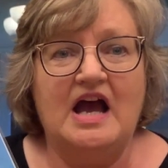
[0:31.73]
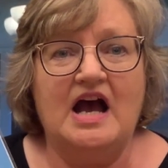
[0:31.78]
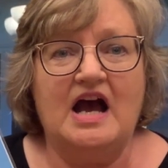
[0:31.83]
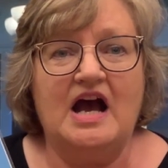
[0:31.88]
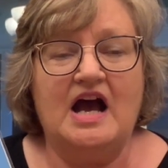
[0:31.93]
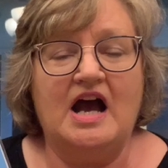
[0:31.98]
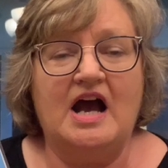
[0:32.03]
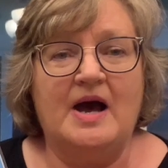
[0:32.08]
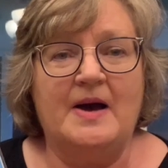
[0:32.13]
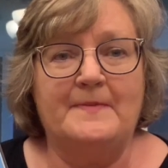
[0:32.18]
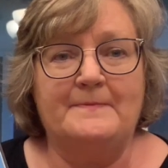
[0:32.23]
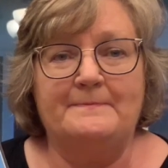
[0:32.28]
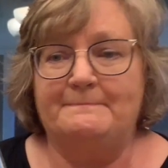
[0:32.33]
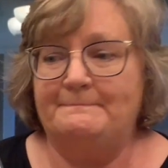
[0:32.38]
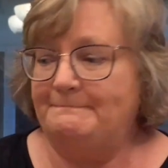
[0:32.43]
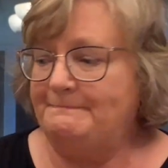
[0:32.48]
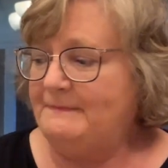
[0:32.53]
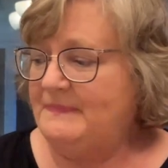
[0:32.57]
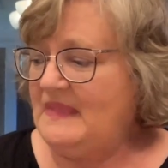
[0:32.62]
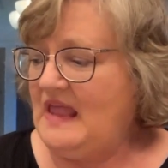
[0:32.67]

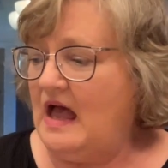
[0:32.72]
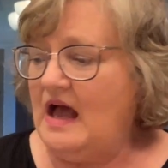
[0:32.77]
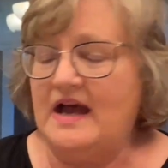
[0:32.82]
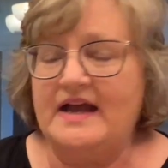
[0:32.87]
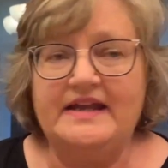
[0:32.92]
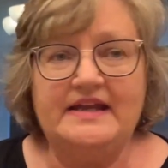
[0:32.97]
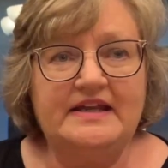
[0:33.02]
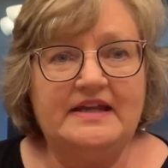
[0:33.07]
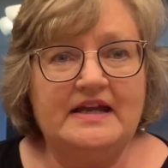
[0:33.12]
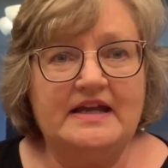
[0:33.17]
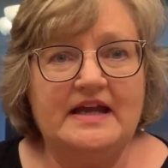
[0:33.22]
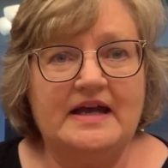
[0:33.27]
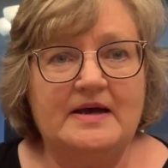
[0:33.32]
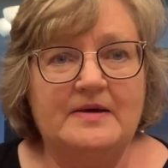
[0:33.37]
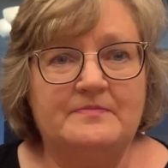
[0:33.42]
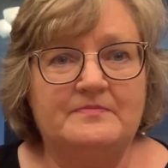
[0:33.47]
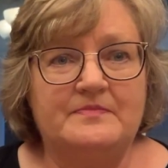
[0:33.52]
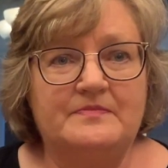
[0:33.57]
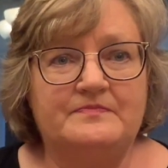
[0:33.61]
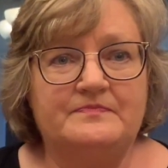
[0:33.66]
I
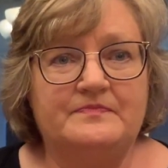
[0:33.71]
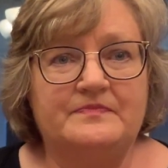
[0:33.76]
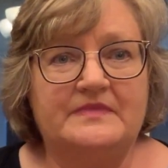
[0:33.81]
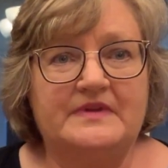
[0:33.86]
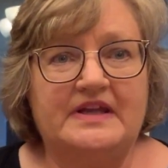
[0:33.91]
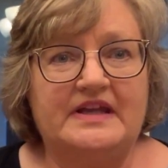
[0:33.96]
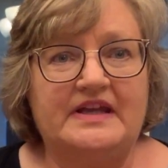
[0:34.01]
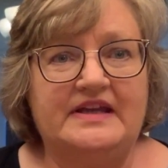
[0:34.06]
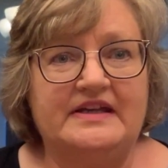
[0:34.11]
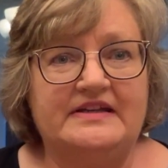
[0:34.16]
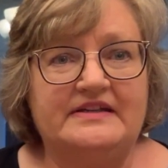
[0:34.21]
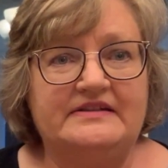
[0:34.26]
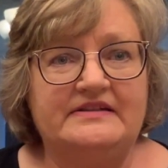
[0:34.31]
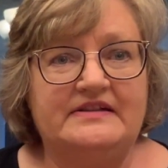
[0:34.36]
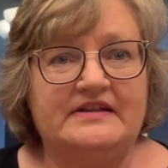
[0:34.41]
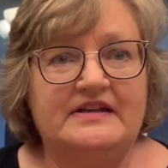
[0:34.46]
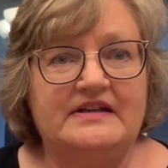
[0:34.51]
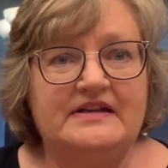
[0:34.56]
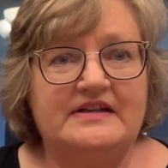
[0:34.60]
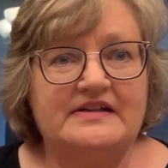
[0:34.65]
am
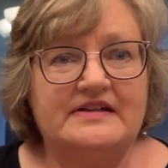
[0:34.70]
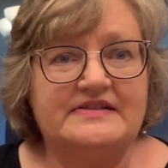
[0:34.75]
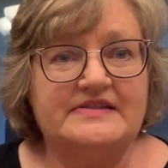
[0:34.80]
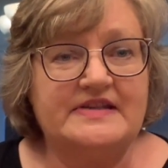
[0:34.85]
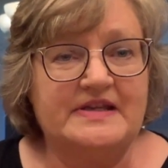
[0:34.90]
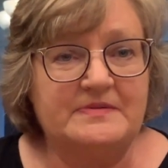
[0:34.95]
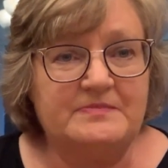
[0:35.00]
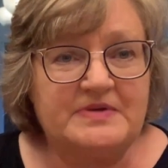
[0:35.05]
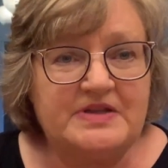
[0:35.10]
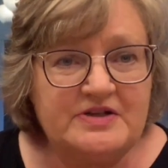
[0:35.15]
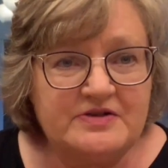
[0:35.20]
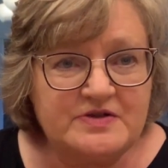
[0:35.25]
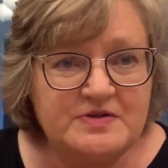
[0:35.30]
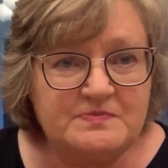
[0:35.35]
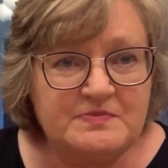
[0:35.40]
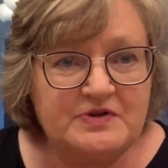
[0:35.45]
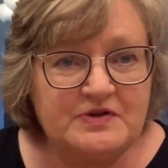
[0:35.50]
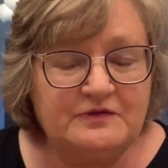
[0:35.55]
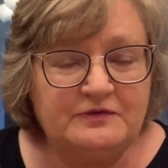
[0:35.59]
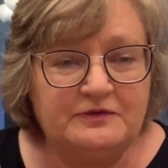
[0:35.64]
in St.
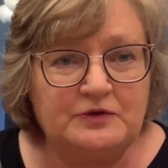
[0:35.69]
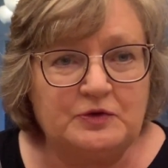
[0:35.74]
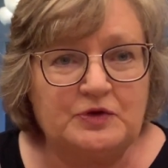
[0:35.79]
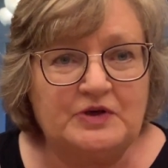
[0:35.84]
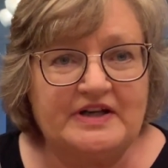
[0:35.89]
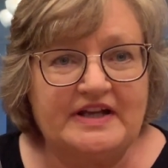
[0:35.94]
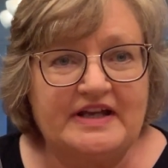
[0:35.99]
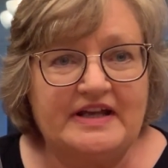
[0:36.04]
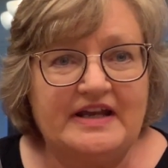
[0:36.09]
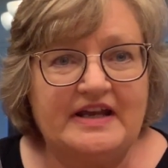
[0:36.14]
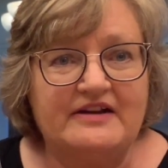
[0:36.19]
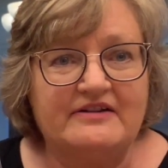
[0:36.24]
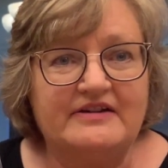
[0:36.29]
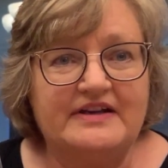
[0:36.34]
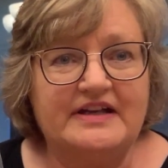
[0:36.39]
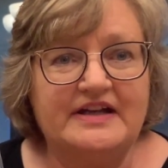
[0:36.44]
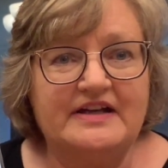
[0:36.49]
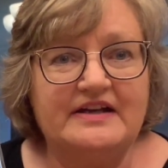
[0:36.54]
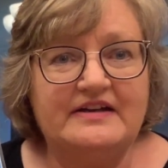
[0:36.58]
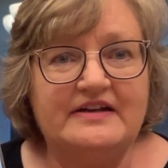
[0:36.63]
Petersburg, Florida
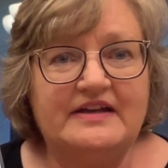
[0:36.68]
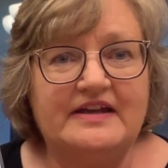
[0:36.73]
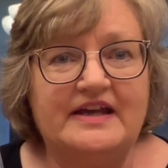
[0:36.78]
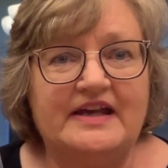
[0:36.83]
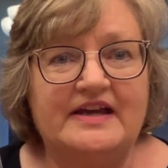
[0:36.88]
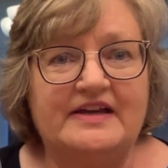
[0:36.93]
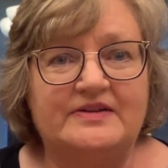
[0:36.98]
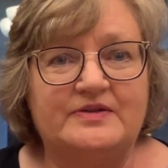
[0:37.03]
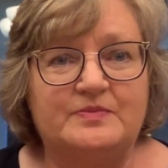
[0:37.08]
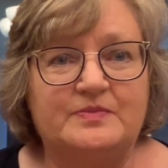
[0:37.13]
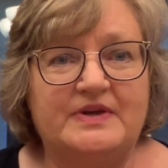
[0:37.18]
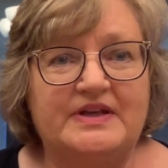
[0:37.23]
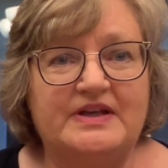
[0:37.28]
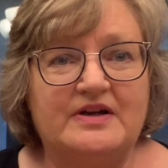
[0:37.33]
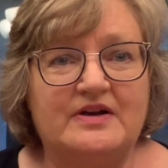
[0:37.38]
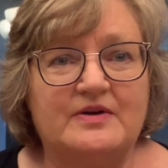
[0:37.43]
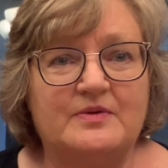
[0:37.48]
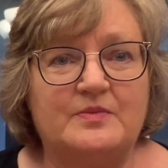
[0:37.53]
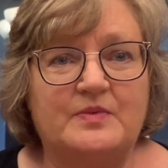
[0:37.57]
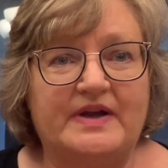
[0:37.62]
area, and we
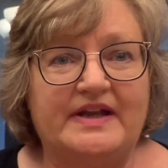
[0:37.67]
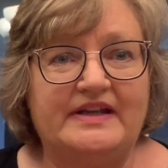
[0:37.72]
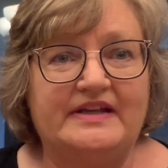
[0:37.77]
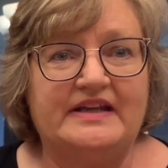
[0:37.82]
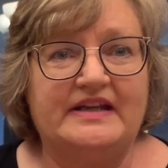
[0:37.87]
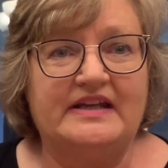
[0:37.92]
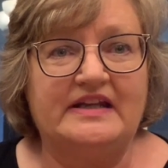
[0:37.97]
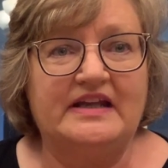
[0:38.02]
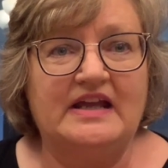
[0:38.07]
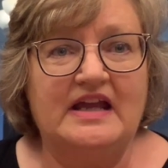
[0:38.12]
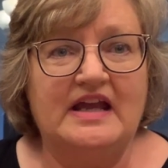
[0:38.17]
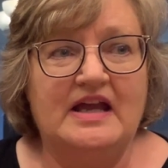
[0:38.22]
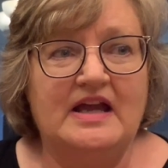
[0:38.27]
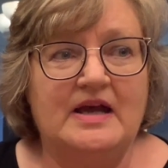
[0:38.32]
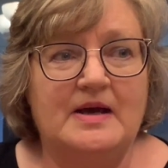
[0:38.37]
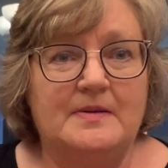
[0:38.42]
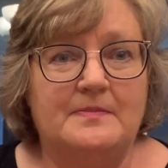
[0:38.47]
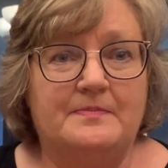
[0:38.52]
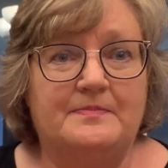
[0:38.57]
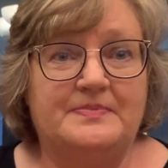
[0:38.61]
are waiting
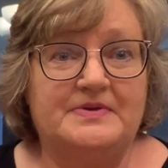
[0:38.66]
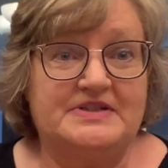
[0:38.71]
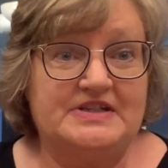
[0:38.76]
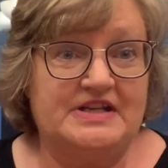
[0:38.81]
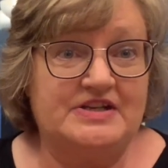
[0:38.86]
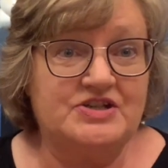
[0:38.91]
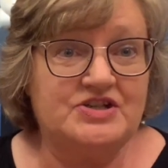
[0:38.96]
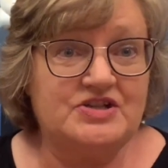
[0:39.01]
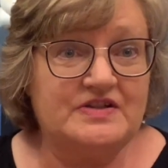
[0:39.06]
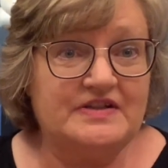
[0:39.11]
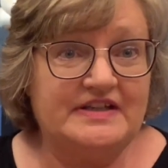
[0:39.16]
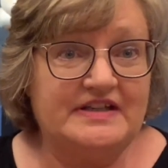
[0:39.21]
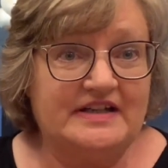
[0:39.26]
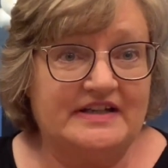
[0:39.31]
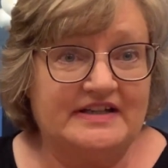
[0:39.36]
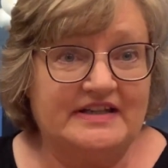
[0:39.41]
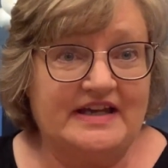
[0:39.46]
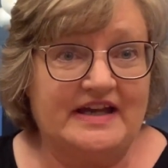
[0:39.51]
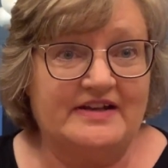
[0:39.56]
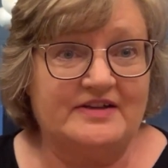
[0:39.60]
potentially a
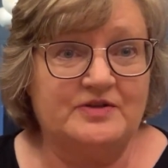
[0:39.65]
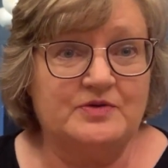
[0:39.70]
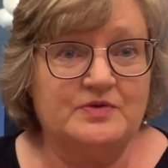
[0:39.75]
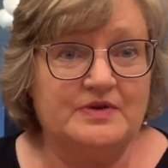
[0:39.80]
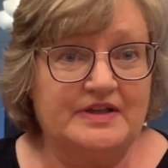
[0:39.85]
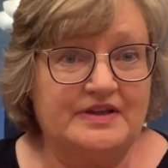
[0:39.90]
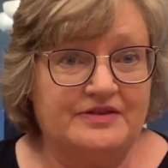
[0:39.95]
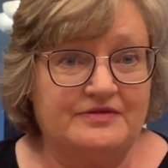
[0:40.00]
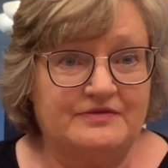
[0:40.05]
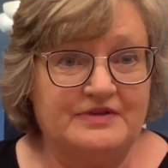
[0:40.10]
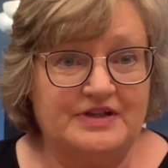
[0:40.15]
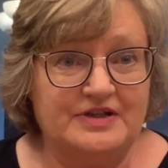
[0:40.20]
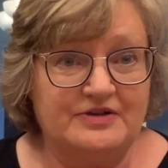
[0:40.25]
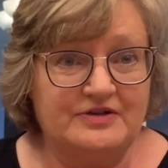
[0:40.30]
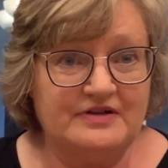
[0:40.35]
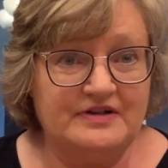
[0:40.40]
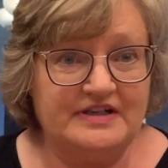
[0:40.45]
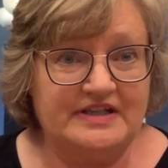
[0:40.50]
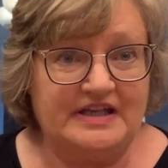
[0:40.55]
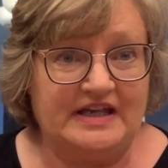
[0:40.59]
Category 3
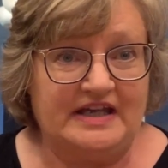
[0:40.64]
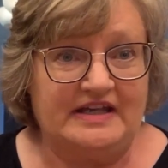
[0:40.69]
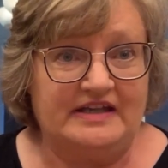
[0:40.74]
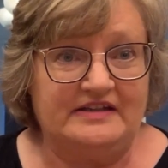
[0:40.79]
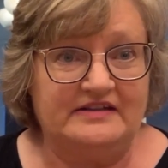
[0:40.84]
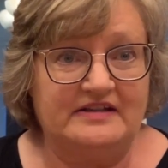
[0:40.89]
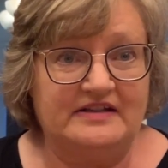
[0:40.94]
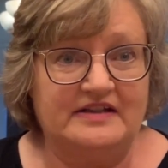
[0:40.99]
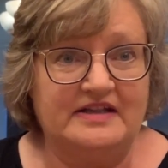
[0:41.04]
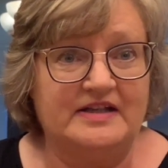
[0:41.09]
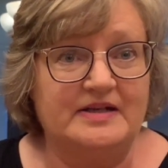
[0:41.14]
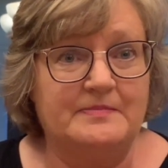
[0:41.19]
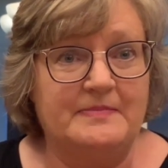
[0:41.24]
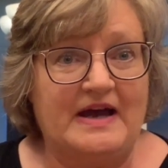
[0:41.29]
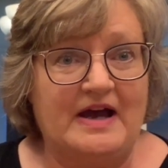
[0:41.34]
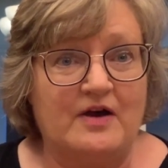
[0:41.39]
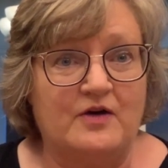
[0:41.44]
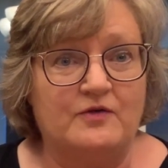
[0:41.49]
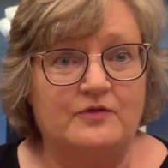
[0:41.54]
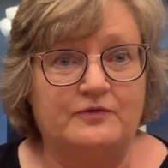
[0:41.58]
hurricane in
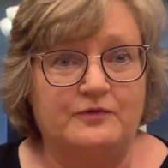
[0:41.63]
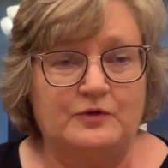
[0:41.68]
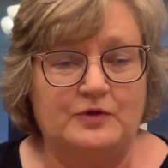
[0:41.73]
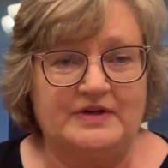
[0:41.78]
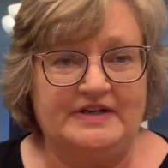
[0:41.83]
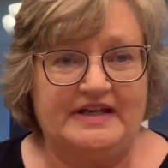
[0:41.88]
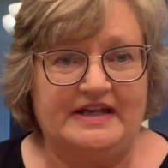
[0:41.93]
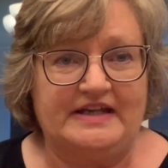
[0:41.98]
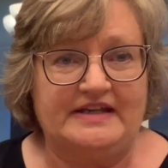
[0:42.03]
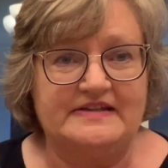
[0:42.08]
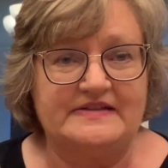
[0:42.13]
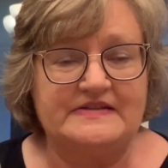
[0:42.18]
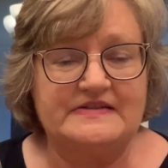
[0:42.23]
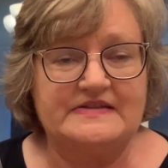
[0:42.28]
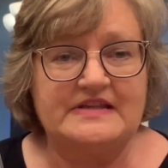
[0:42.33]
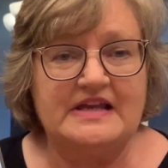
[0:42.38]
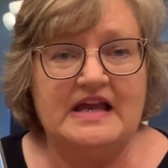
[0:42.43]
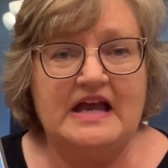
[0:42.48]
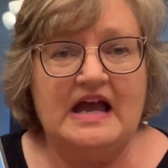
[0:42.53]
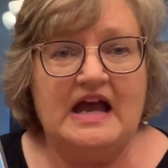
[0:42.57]
about 4
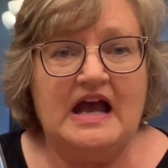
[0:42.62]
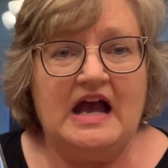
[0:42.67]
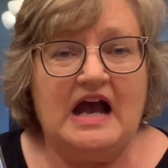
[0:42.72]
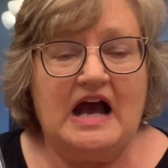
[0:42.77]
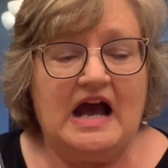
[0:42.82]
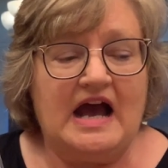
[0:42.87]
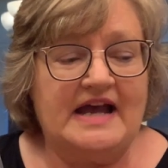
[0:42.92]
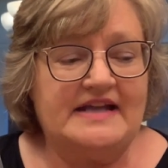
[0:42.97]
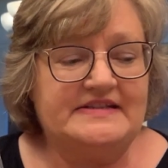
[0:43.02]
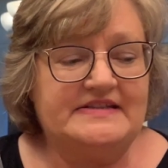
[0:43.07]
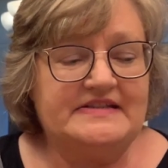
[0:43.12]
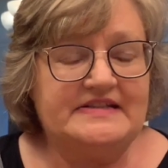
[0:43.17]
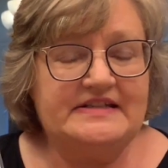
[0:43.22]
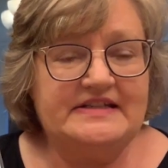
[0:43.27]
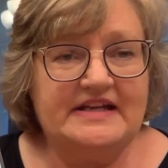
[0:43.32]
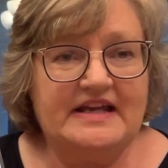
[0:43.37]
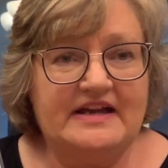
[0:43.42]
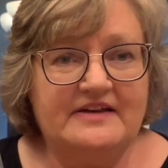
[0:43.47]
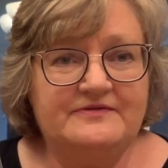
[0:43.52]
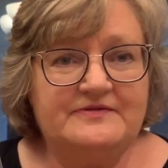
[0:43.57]
days. I
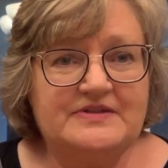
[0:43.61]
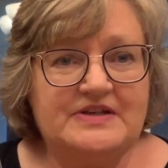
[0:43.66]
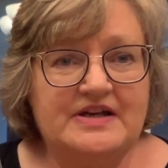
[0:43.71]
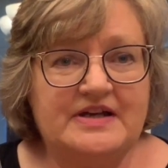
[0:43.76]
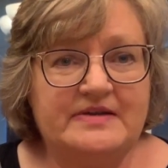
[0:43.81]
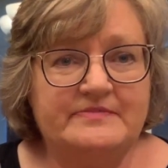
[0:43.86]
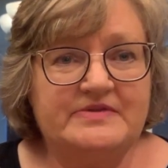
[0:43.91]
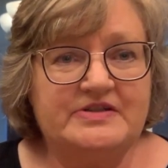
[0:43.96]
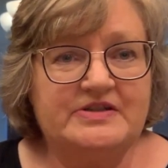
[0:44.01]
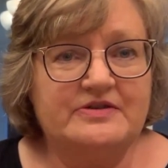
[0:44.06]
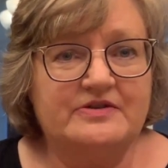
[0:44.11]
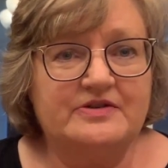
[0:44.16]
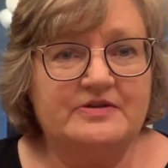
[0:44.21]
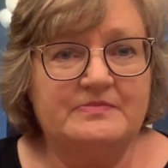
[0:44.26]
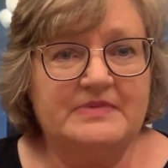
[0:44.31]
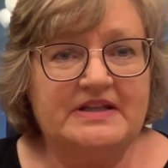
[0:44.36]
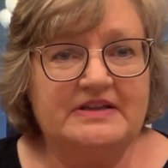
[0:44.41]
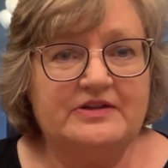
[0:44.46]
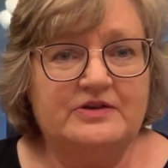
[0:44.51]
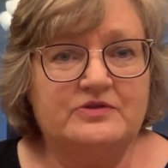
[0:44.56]
didn't have time to go to
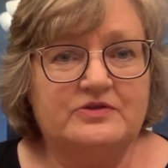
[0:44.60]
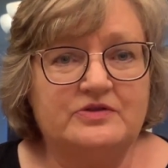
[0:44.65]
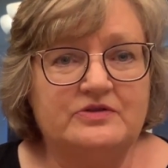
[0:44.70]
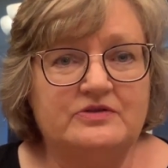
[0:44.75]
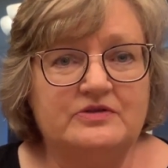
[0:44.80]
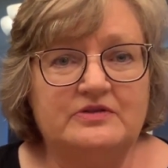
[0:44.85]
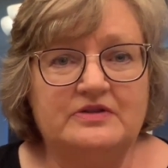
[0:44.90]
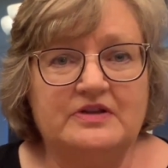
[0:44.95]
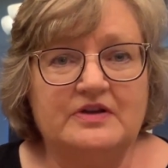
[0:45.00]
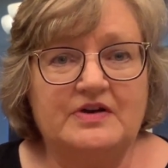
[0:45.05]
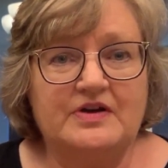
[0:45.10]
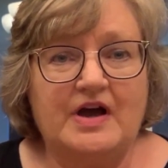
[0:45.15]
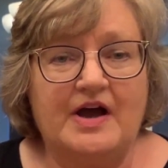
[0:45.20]
my local